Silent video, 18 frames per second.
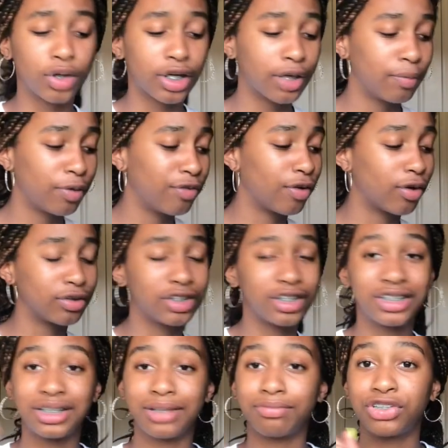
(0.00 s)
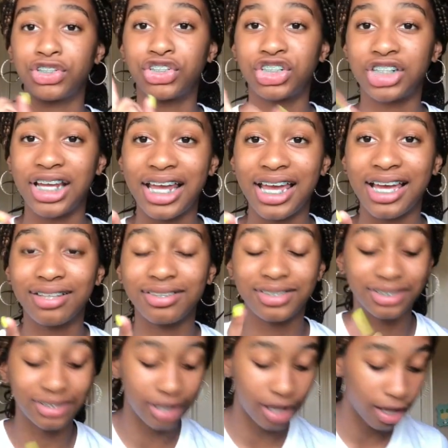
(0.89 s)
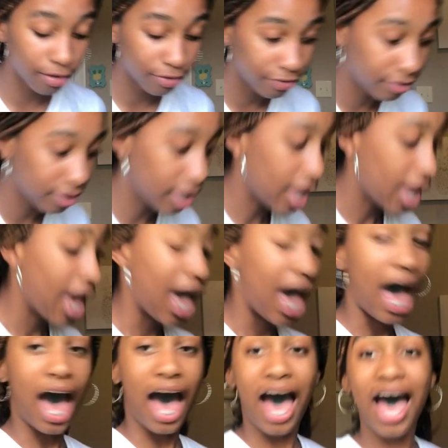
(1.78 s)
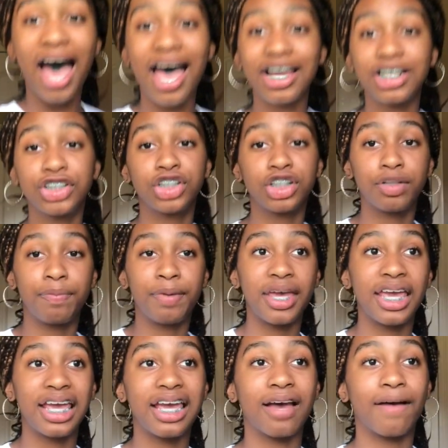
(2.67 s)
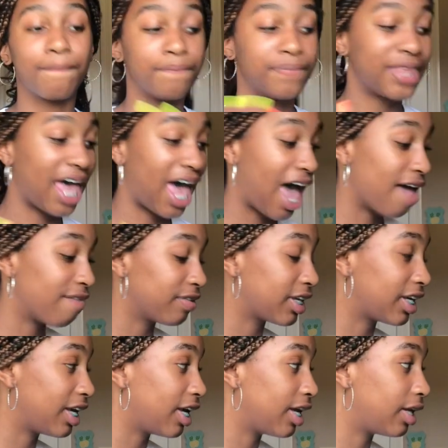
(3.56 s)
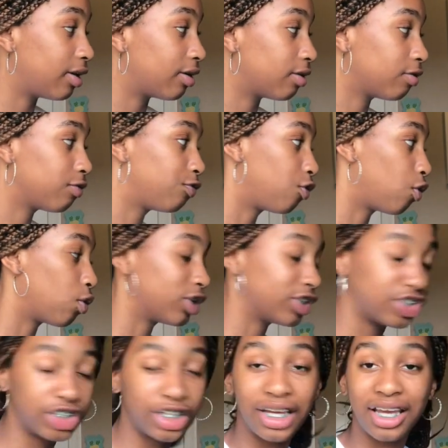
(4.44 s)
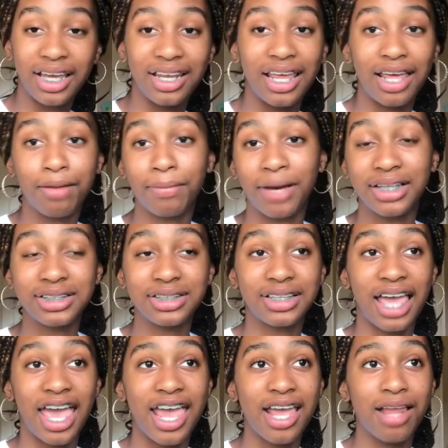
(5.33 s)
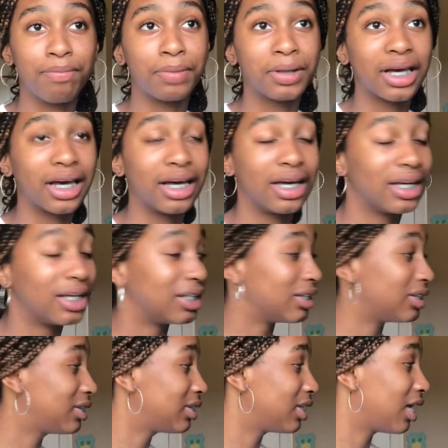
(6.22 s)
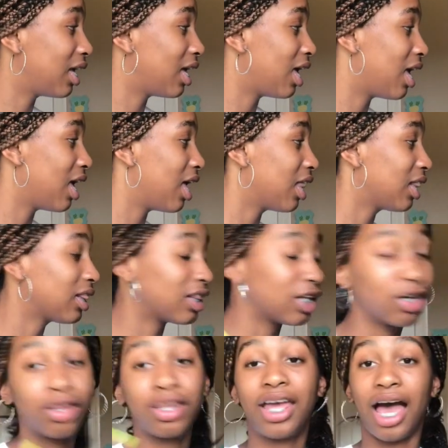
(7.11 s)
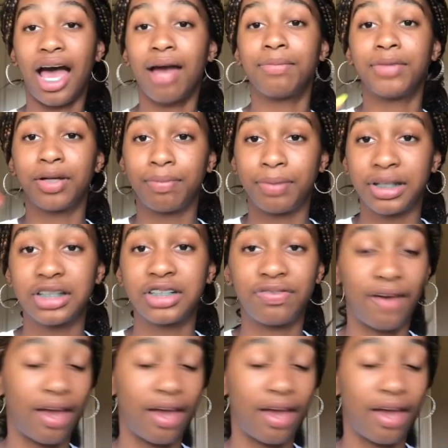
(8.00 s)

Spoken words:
we're going to move on to some Shein stuff. I should be the advocate for Shein in my state because literally I am their biggest